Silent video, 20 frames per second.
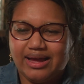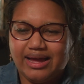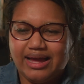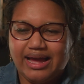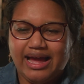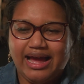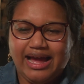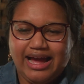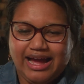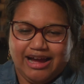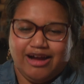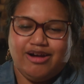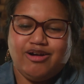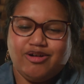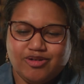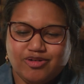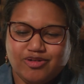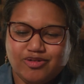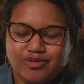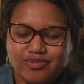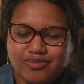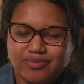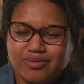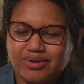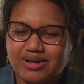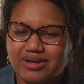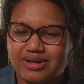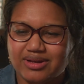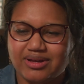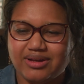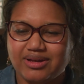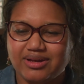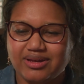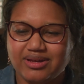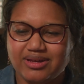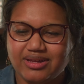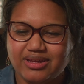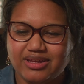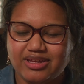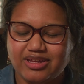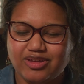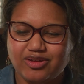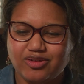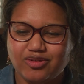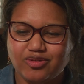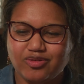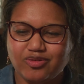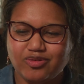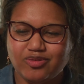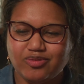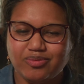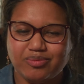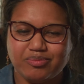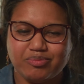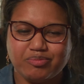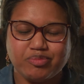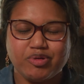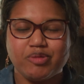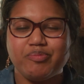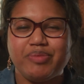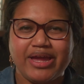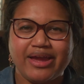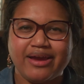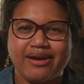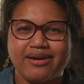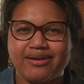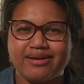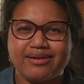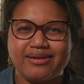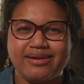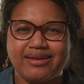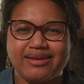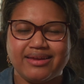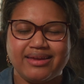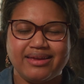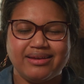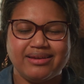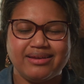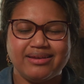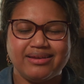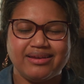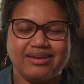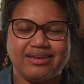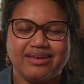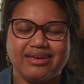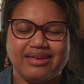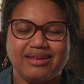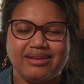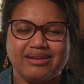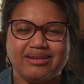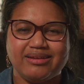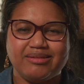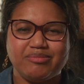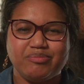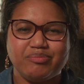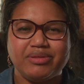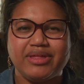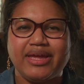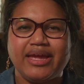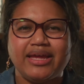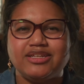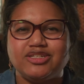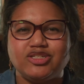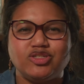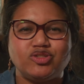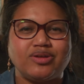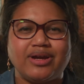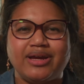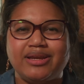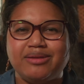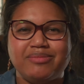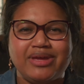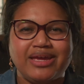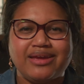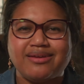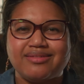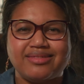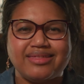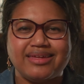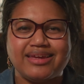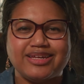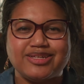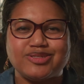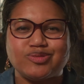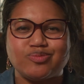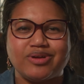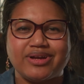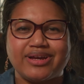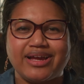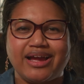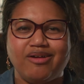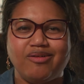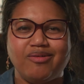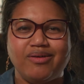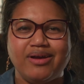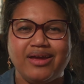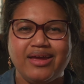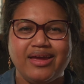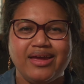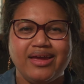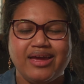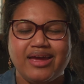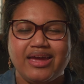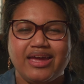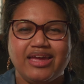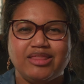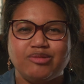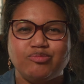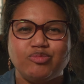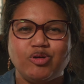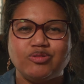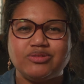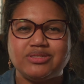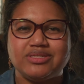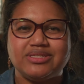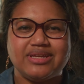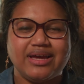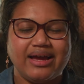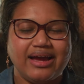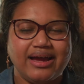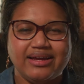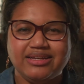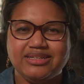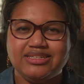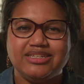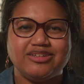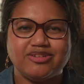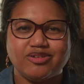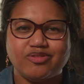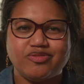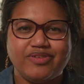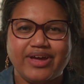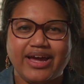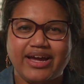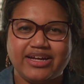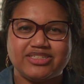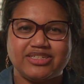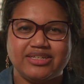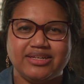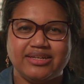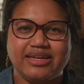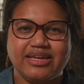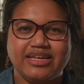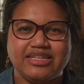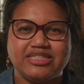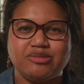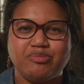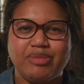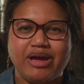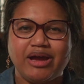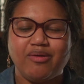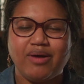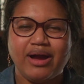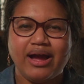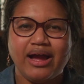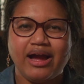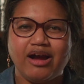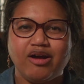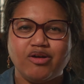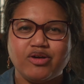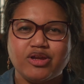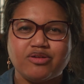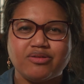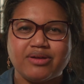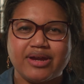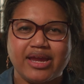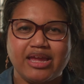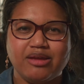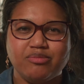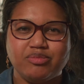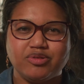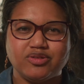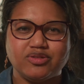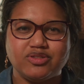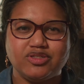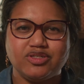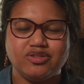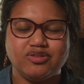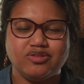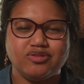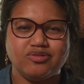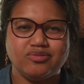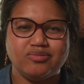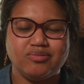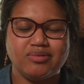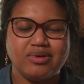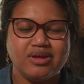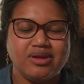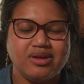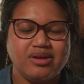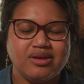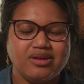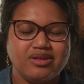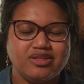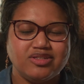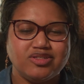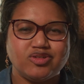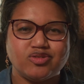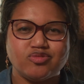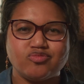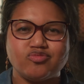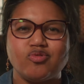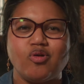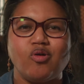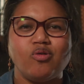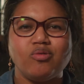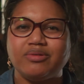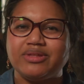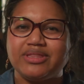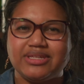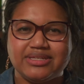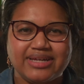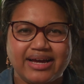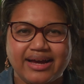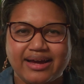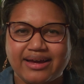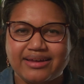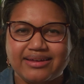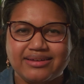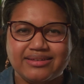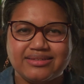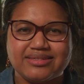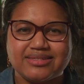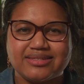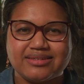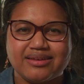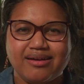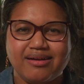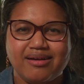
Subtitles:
how you prepared and plan to try to make things work out in the most ideal fashion. It's about how you're able to roll with the tides,